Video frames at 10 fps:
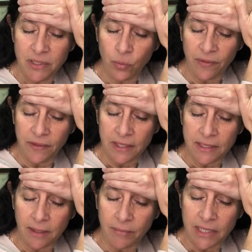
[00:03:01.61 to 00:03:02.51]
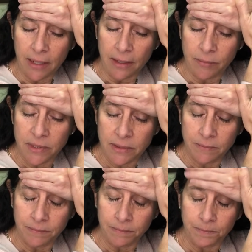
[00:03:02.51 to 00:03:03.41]
with this sometimes,
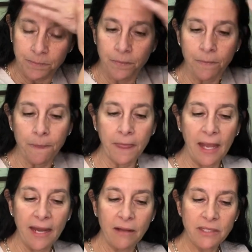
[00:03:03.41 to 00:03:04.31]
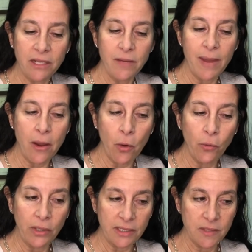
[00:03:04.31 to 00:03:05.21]
and I'll tell you my
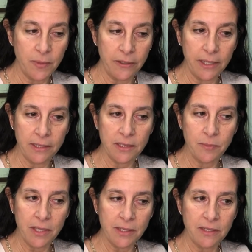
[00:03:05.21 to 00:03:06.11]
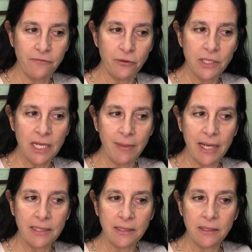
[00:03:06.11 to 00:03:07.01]
own experience, because the first time I
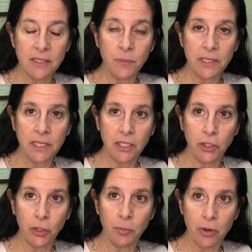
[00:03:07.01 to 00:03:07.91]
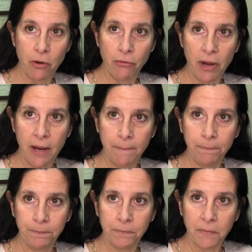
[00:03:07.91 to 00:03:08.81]
did this particular program,
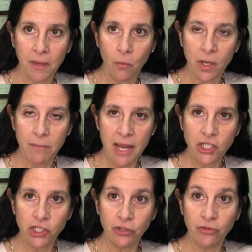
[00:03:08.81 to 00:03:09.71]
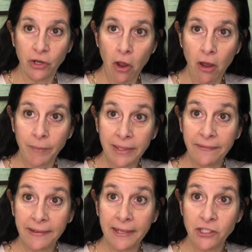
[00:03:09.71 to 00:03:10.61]
one of my children caught me in
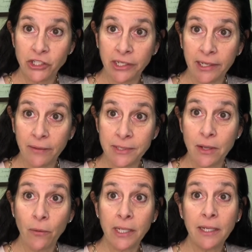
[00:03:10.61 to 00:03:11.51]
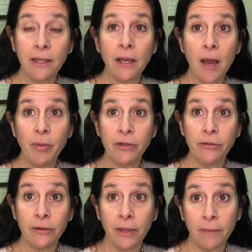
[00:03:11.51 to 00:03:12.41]
the kitchen and I was going into the cupboard and
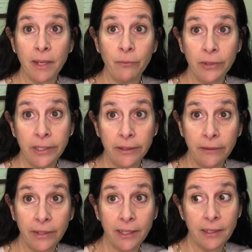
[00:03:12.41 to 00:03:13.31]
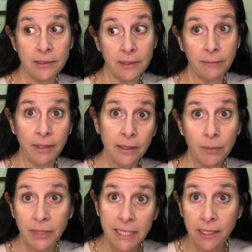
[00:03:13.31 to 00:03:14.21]
they're like, "Mom, what are you doing?" And I said, "I'm getting the
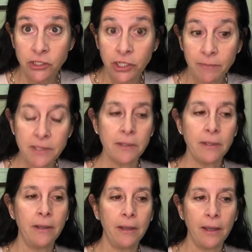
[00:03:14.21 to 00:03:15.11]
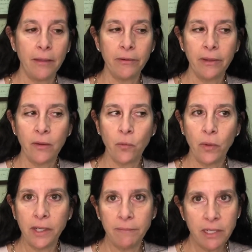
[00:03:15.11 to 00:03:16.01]
potato chips." And they're like, "What
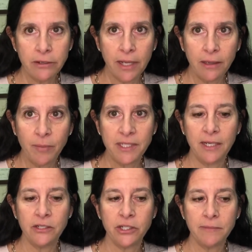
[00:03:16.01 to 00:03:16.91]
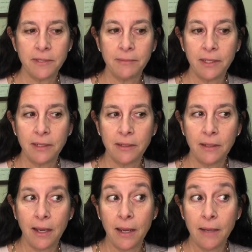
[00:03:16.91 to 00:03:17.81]
do you mean you're getting the potato chips?" I'm like,
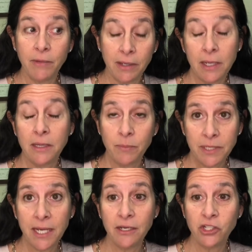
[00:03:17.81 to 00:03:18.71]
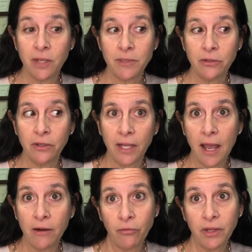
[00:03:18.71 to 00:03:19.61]
"I'm going to eat the potato chips." And they're like, "I
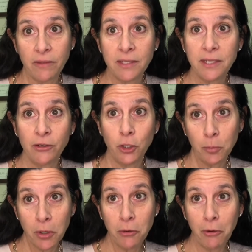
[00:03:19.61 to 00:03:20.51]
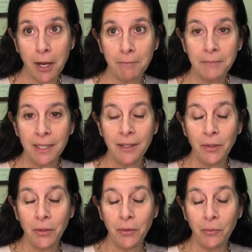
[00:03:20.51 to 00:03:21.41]
don't think that's on your program."
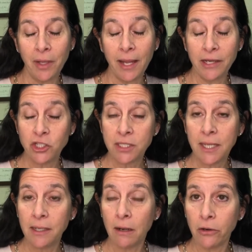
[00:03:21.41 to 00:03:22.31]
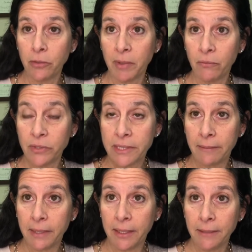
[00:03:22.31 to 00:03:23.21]
Well, I just had an argument with
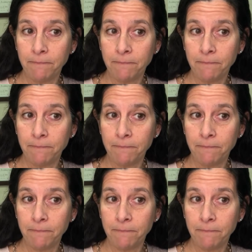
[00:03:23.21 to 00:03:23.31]
somebody